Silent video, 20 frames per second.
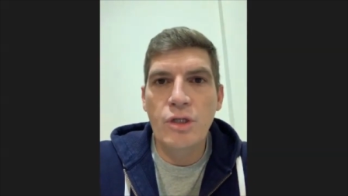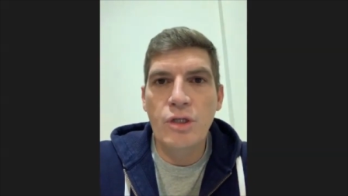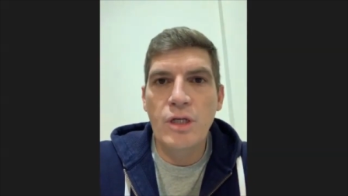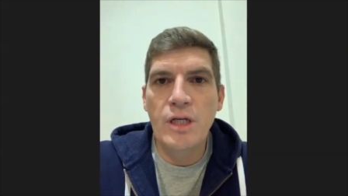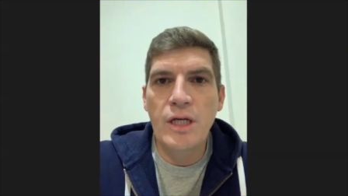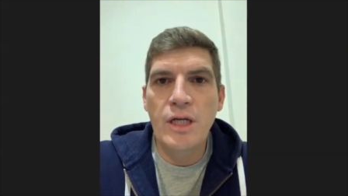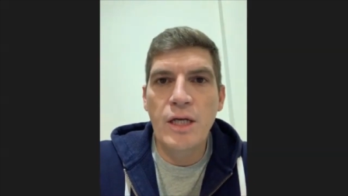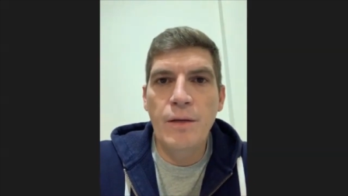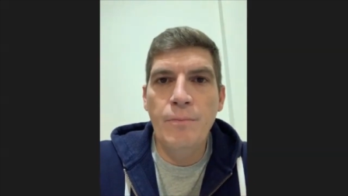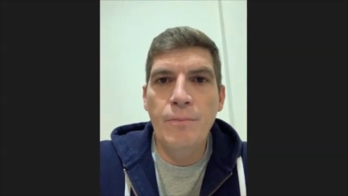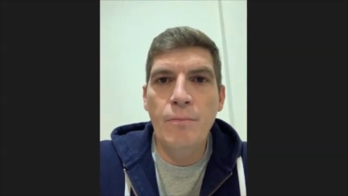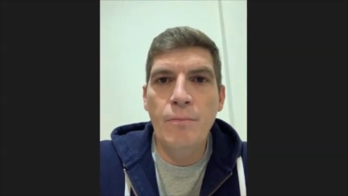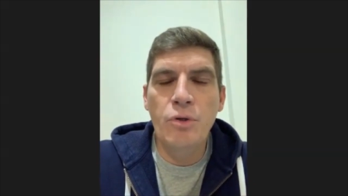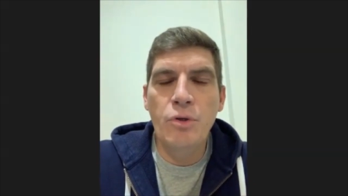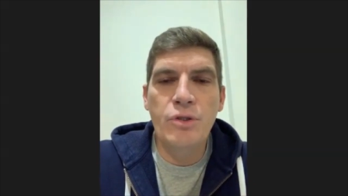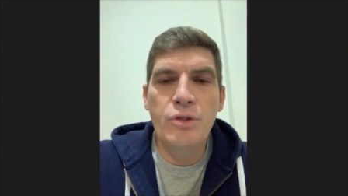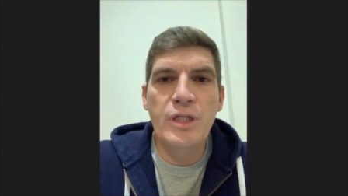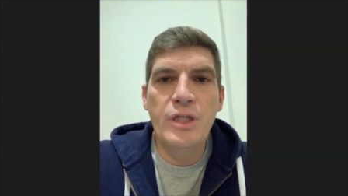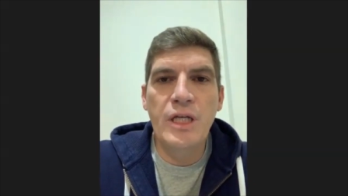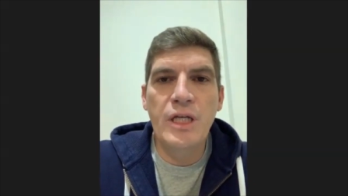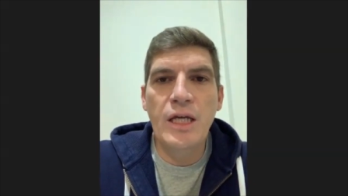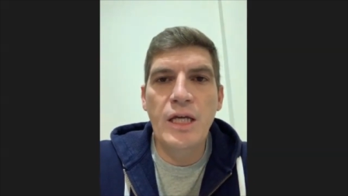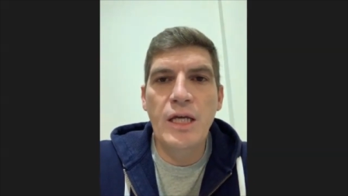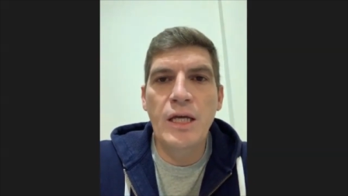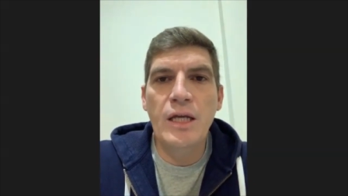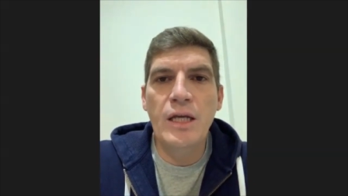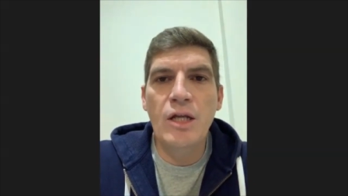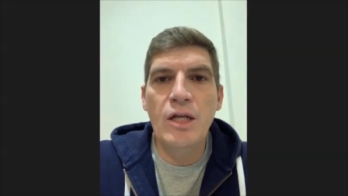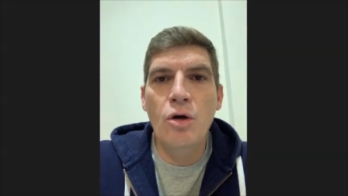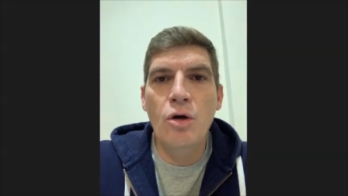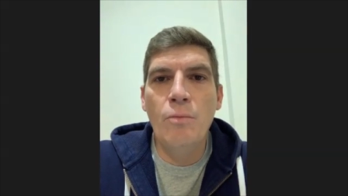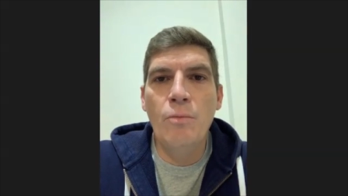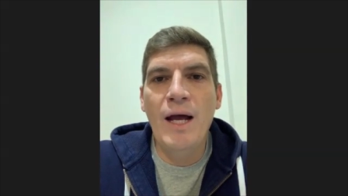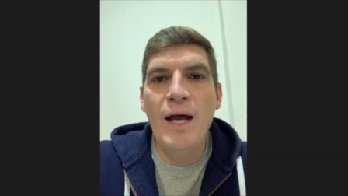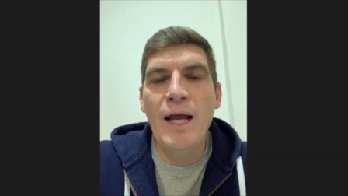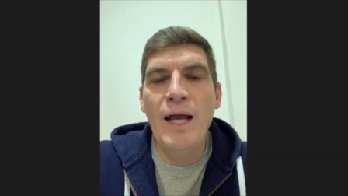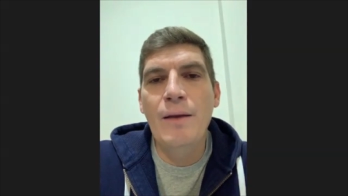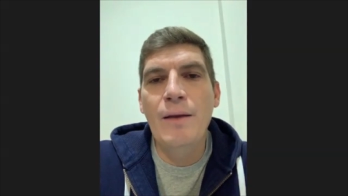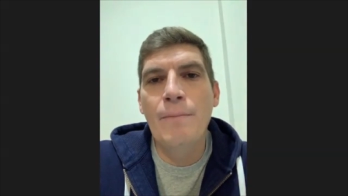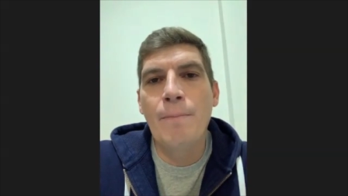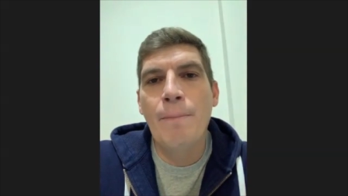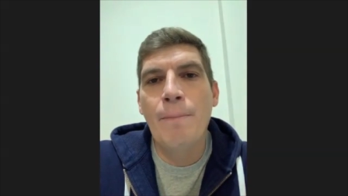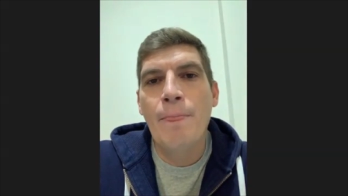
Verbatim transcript: Um, but uh, you know, my